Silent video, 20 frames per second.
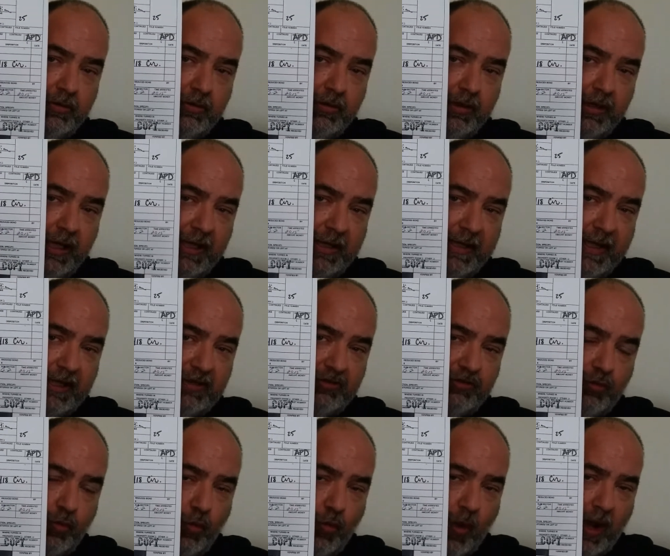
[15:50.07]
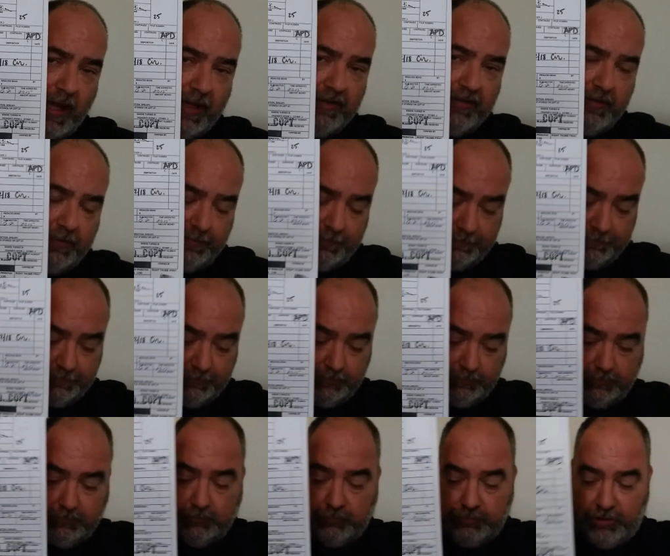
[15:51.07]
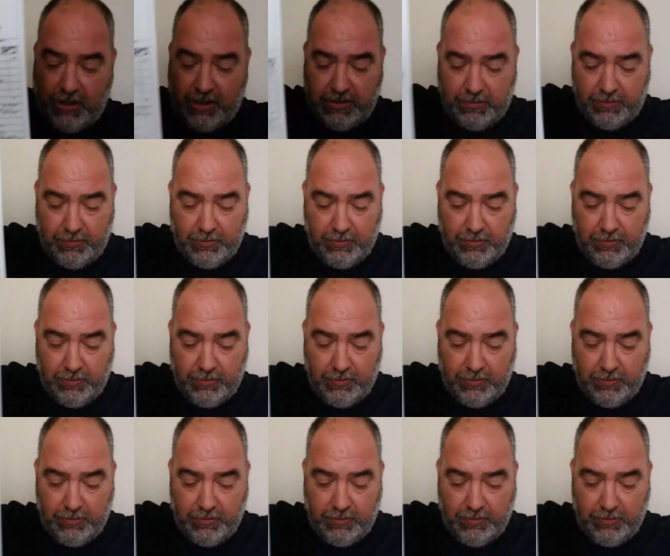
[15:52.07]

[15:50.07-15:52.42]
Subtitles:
it gets white. Okay?